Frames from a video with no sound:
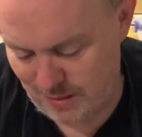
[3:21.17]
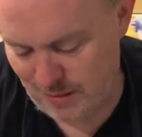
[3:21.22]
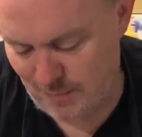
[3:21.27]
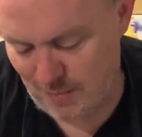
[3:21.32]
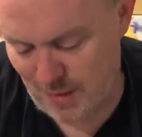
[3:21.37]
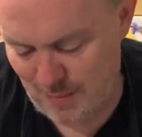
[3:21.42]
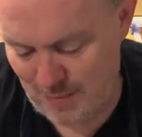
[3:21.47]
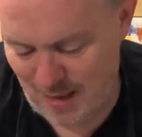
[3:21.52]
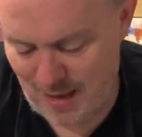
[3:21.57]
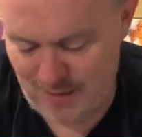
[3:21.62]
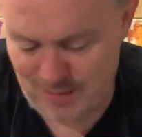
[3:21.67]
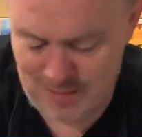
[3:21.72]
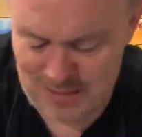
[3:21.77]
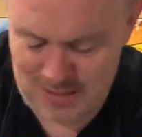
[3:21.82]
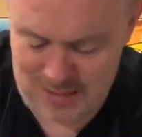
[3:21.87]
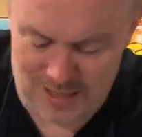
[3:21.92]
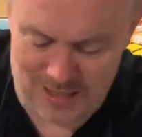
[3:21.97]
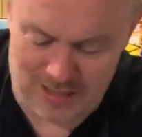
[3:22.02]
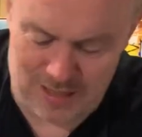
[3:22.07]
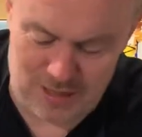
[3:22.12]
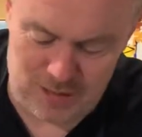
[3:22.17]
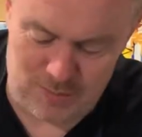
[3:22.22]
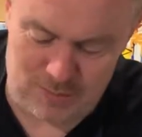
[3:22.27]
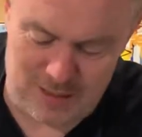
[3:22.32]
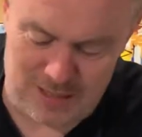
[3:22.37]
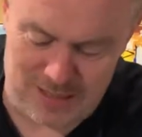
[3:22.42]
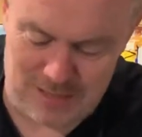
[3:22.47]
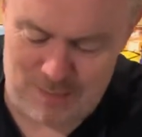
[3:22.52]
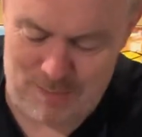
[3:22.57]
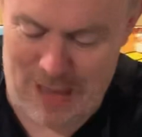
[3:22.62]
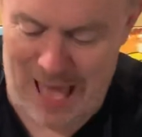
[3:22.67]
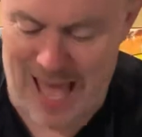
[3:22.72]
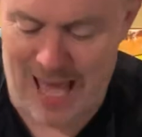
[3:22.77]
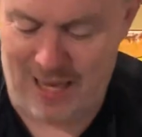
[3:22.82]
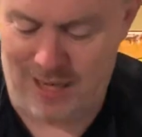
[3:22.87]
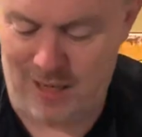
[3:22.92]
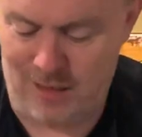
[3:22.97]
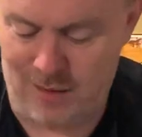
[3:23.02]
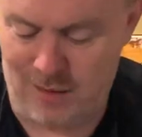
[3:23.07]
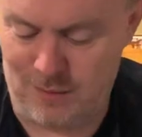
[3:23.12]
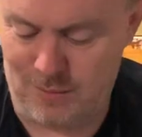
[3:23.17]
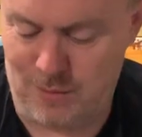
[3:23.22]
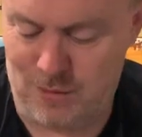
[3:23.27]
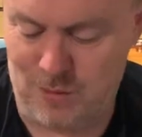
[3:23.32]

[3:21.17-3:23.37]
And maybe I was thinking this will be his back and I'll do